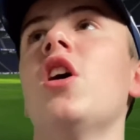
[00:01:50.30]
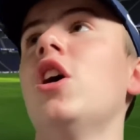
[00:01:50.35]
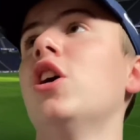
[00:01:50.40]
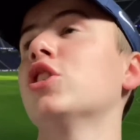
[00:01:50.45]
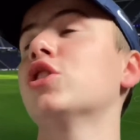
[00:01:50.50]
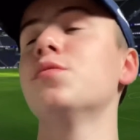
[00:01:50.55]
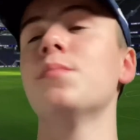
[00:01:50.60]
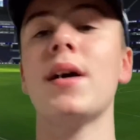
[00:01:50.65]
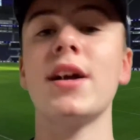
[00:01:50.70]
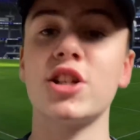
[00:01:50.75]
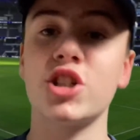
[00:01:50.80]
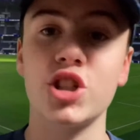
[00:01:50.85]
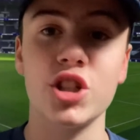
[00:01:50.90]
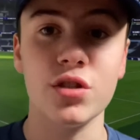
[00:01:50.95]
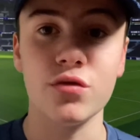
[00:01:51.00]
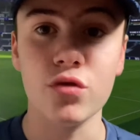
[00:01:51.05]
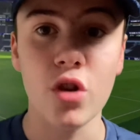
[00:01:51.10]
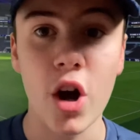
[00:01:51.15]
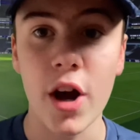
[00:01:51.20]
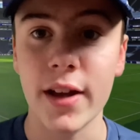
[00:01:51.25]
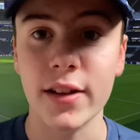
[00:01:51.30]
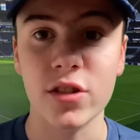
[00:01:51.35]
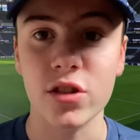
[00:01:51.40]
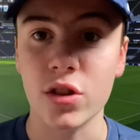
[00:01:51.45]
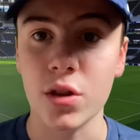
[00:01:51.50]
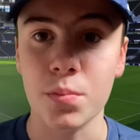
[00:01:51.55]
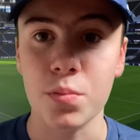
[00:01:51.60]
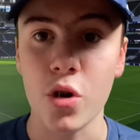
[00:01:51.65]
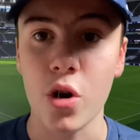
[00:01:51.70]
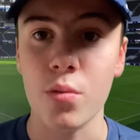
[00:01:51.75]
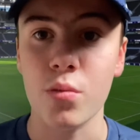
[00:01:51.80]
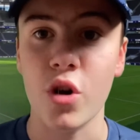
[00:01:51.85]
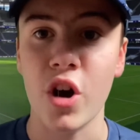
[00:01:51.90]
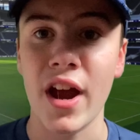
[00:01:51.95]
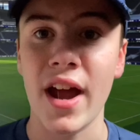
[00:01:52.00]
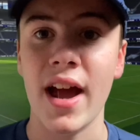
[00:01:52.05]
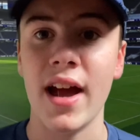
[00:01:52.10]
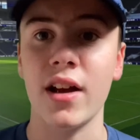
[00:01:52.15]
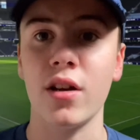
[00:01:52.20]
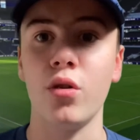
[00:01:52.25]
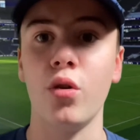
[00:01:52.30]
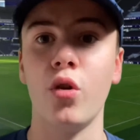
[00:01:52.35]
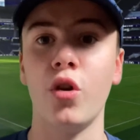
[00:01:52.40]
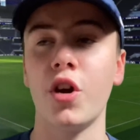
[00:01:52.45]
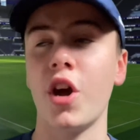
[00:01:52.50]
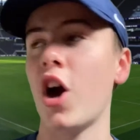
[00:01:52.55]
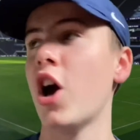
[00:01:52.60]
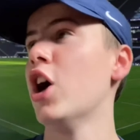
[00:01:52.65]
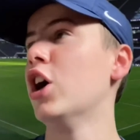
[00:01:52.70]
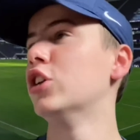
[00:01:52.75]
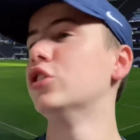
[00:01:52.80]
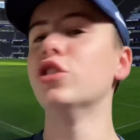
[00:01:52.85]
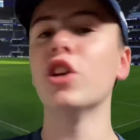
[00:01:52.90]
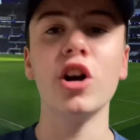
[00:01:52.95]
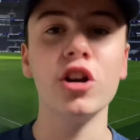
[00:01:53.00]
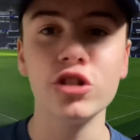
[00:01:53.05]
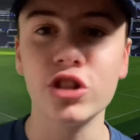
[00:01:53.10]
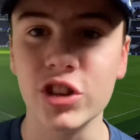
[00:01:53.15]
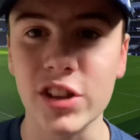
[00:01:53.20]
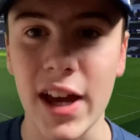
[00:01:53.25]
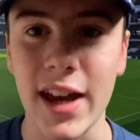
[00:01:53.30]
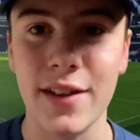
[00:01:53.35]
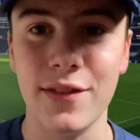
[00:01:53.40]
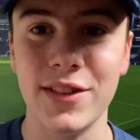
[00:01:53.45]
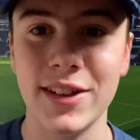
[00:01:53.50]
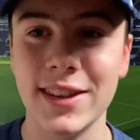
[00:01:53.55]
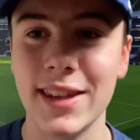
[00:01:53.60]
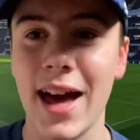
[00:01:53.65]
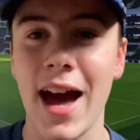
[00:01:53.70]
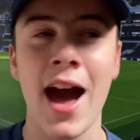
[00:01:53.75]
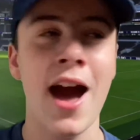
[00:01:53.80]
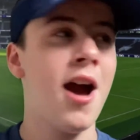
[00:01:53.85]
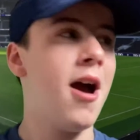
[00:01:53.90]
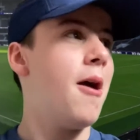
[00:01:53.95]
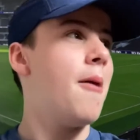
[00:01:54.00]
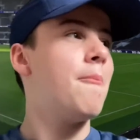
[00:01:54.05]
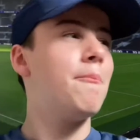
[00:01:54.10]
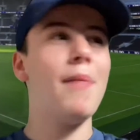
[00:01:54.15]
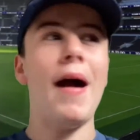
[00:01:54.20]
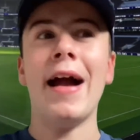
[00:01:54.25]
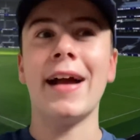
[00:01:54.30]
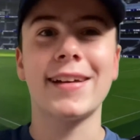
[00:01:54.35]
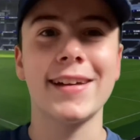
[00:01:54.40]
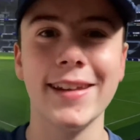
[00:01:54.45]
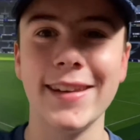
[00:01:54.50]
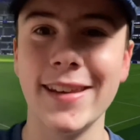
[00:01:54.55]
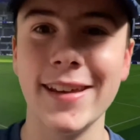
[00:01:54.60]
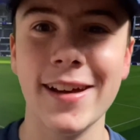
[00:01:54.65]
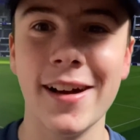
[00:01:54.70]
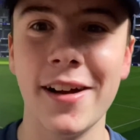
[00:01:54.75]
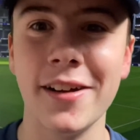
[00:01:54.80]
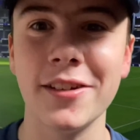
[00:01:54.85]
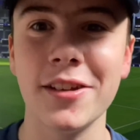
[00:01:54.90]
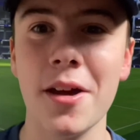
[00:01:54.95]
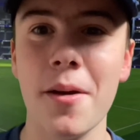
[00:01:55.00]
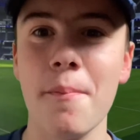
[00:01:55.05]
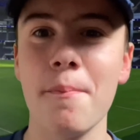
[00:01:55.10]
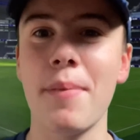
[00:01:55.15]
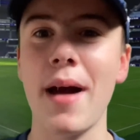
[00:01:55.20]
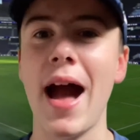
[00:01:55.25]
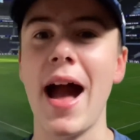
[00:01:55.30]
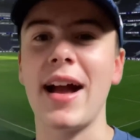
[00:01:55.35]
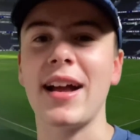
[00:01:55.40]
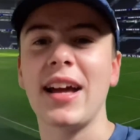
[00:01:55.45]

Smashes it right into the bottom right-hand corner. No saving that. Back of the onion bag.